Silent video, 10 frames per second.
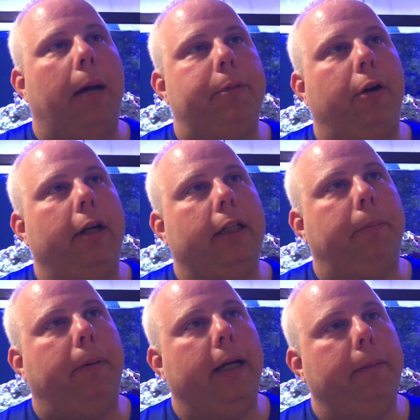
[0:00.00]
I'm turning the
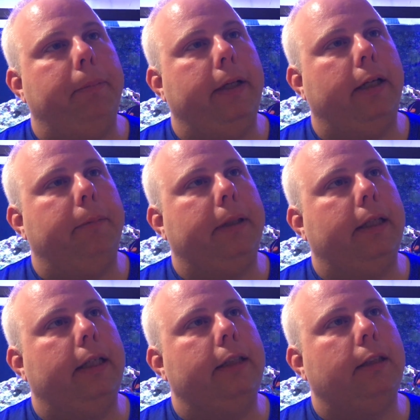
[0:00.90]
pipe here
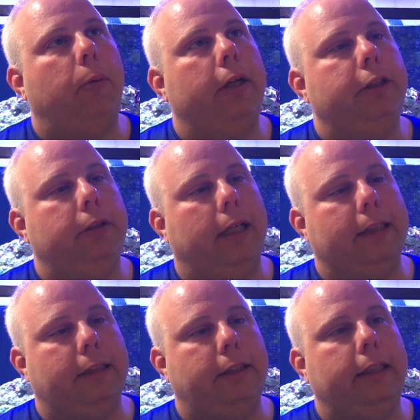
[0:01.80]
because I wanted you
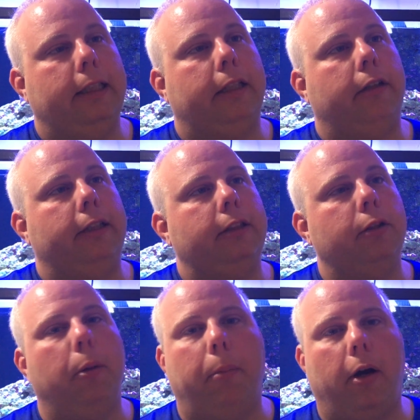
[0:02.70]
guys to see that there is
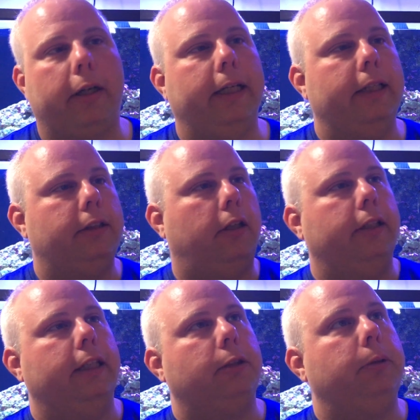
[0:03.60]
no markings
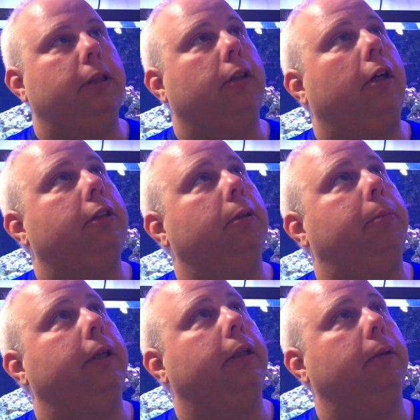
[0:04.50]
on this, which is also
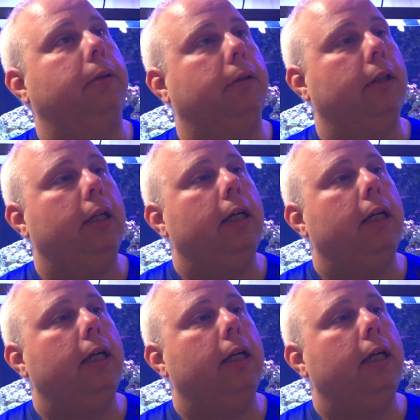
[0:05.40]
pretty cool.